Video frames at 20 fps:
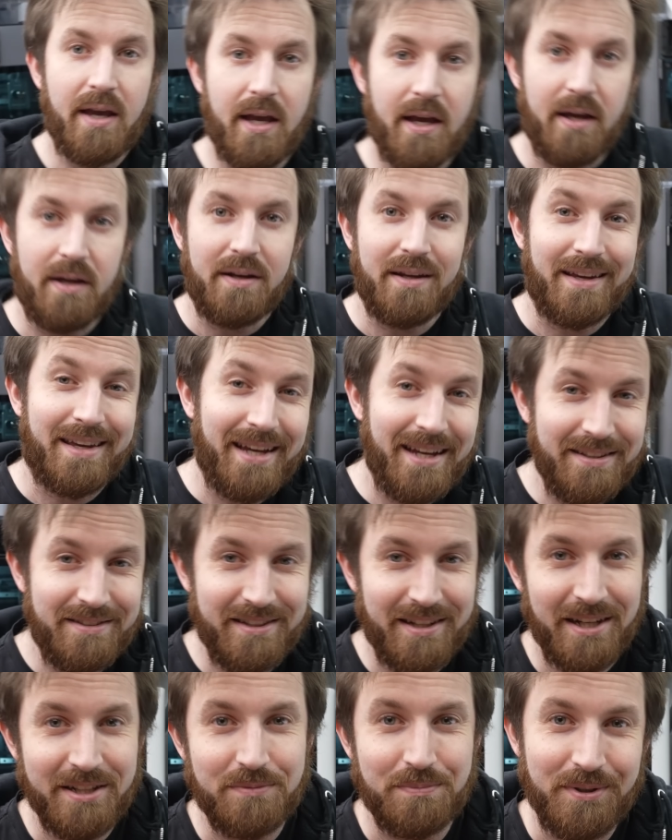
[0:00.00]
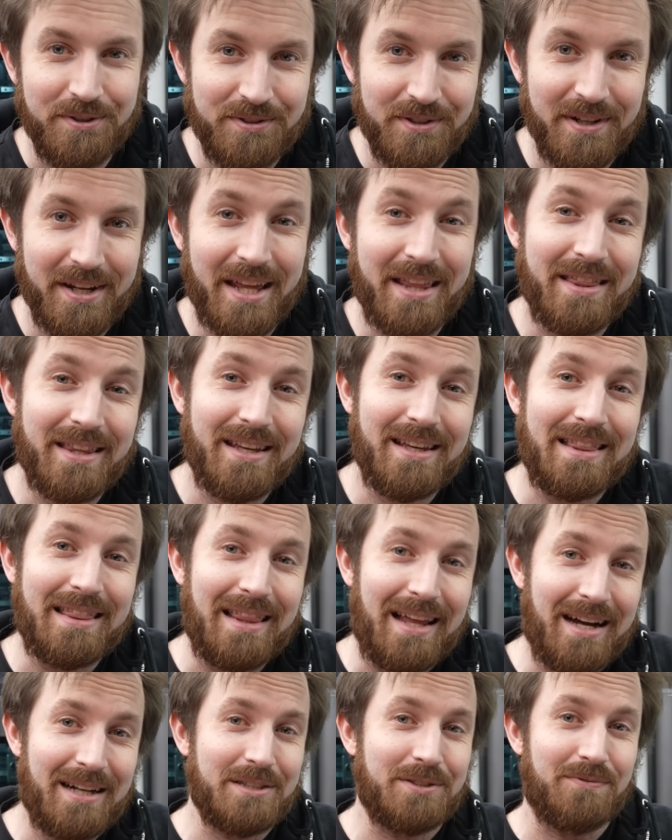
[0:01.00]
And in case you guys missed it in the
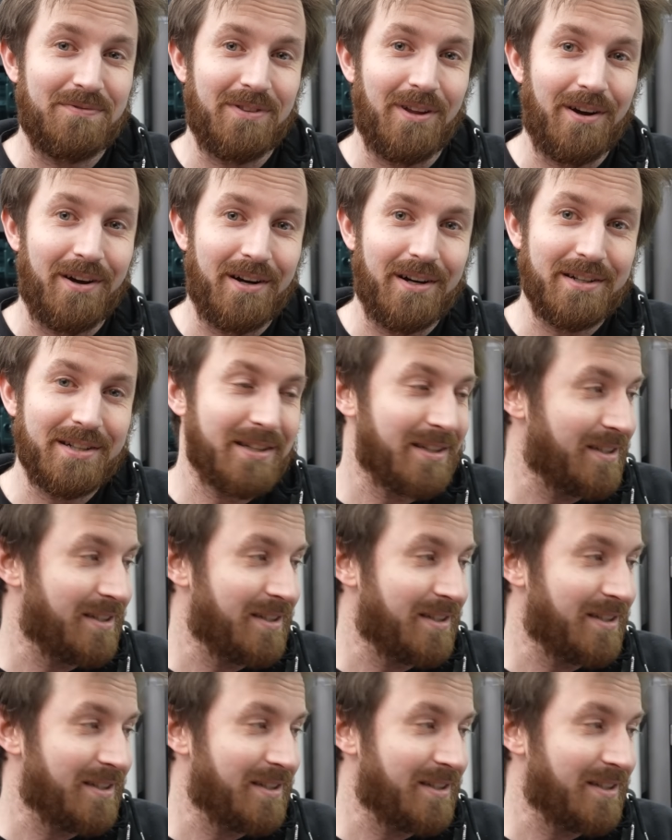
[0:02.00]
last vlog,